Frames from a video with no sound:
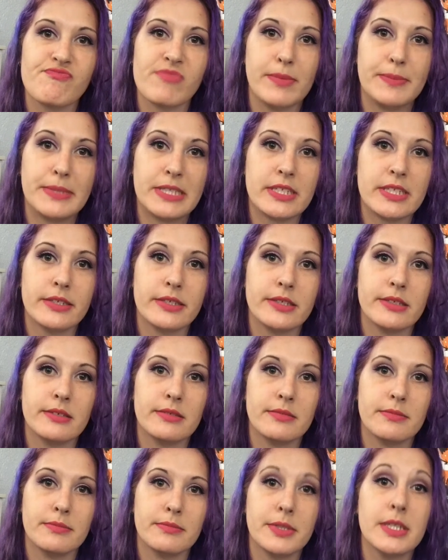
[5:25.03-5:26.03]
lipsticks,
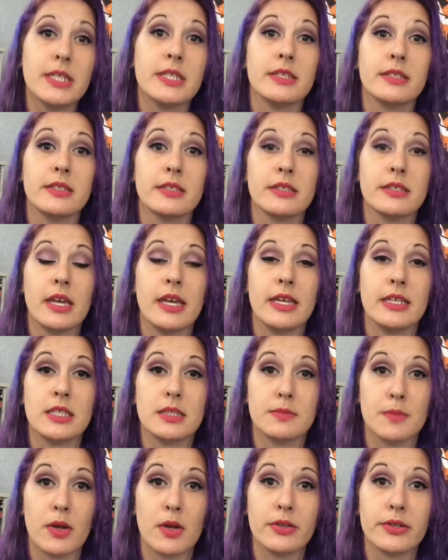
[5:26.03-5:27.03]
plus a
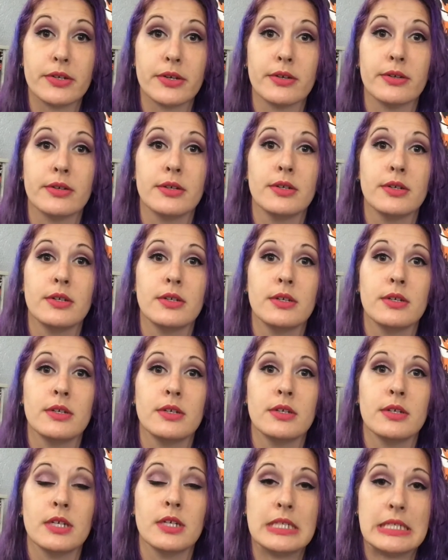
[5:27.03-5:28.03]
smaller
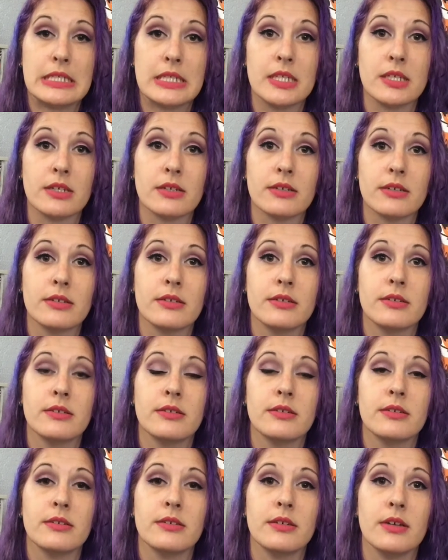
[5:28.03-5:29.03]
container
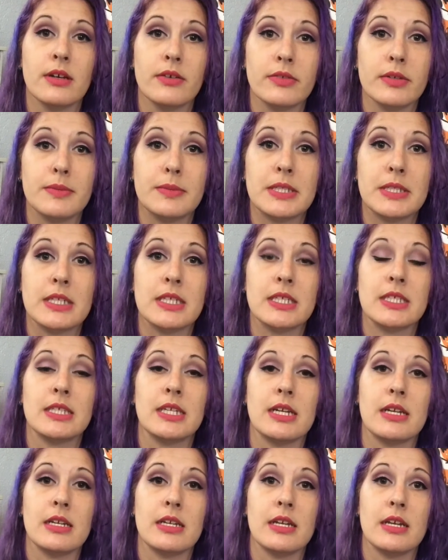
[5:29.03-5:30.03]
of lipsticks
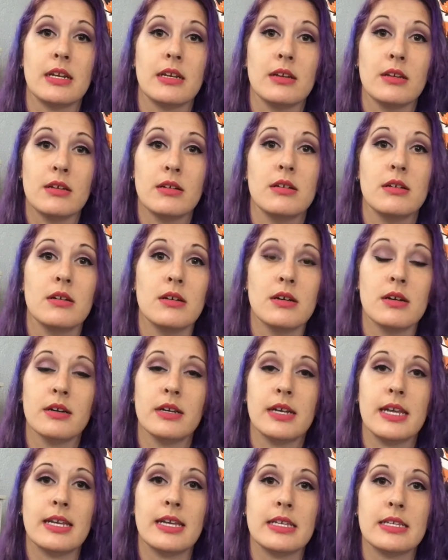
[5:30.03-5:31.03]
standing
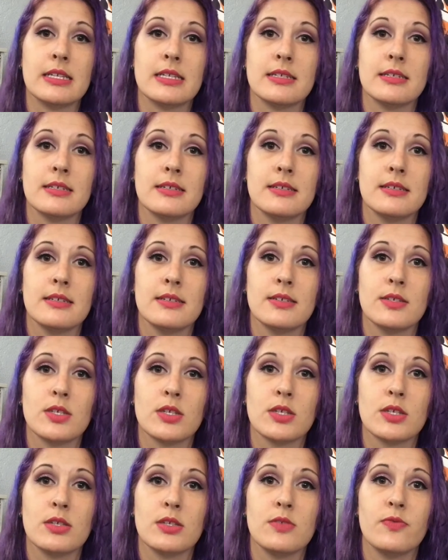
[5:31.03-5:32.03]
on end
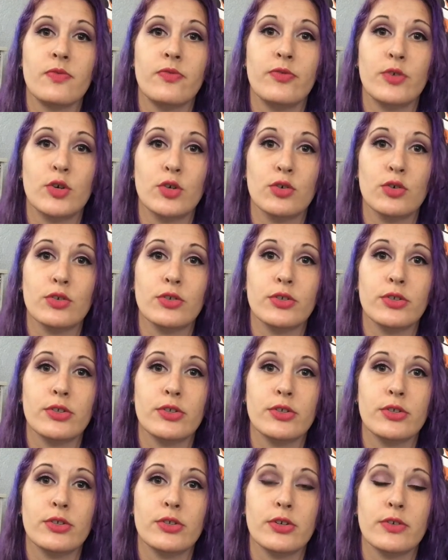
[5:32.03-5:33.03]
full
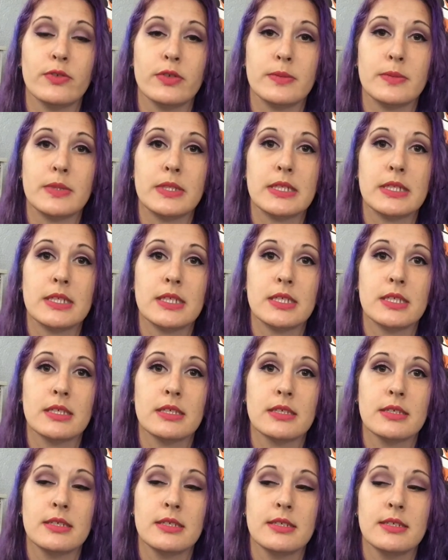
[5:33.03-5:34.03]
of lipsticks.